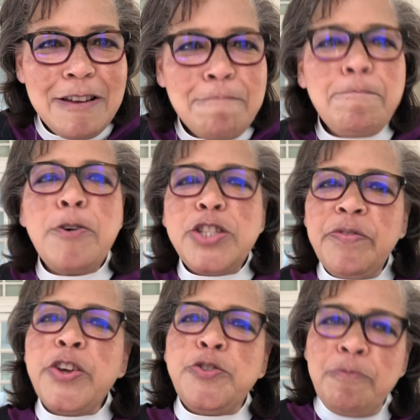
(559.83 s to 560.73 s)
Most of
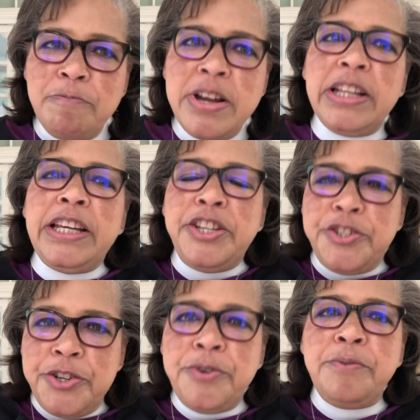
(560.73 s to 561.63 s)
us really
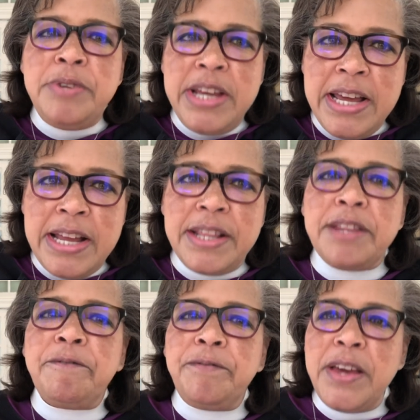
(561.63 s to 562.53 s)
do need
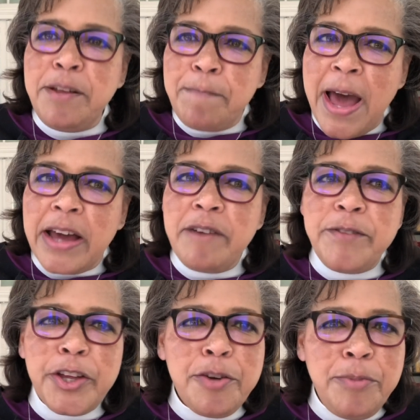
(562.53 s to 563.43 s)
the feedback of
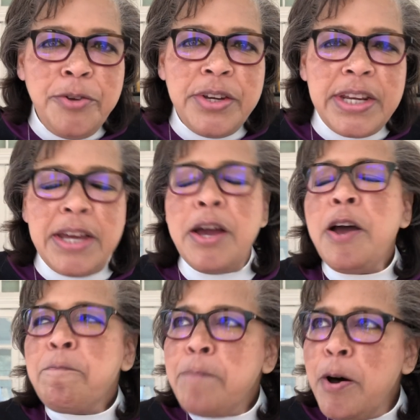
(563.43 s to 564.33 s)
the community.
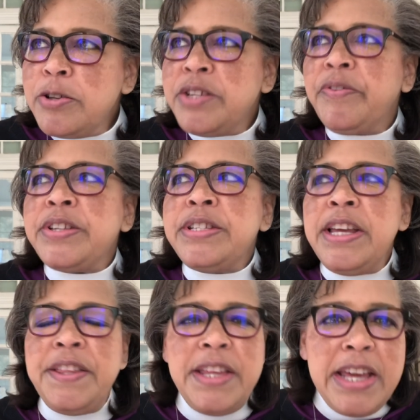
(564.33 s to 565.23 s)
Most of us
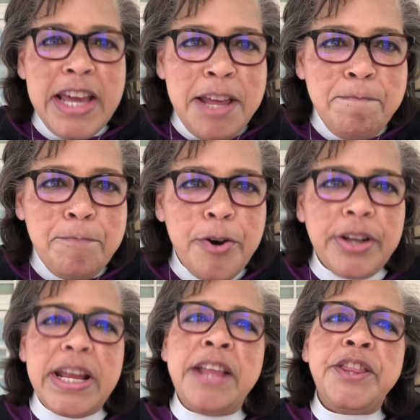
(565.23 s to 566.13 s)
need the input
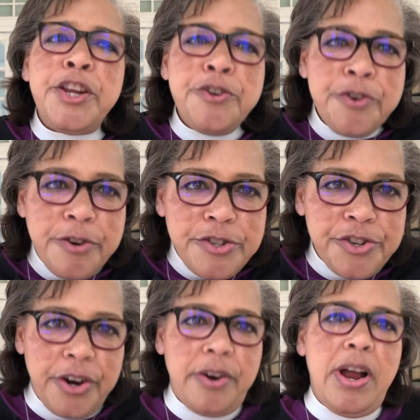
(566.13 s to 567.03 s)
and the
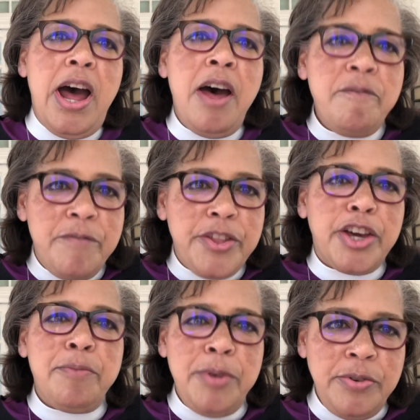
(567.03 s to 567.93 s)
nurture of the
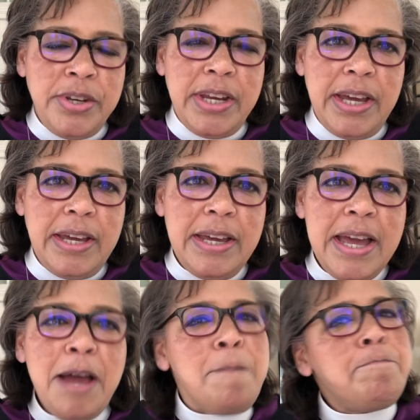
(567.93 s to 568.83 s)
community.
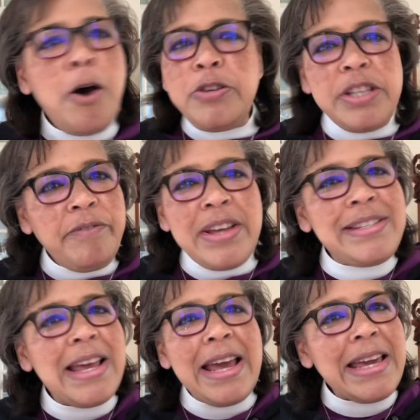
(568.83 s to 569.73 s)
Most of us
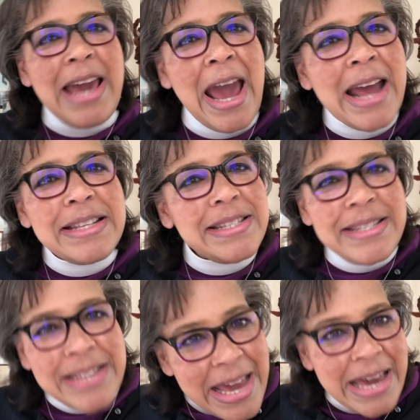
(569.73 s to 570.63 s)
can't
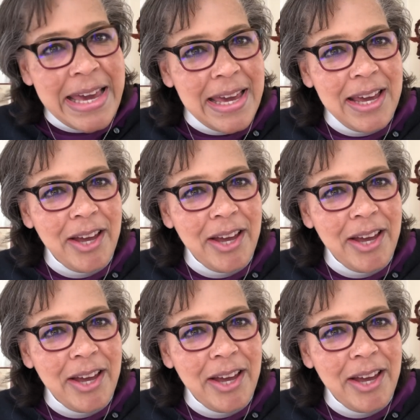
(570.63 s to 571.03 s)
see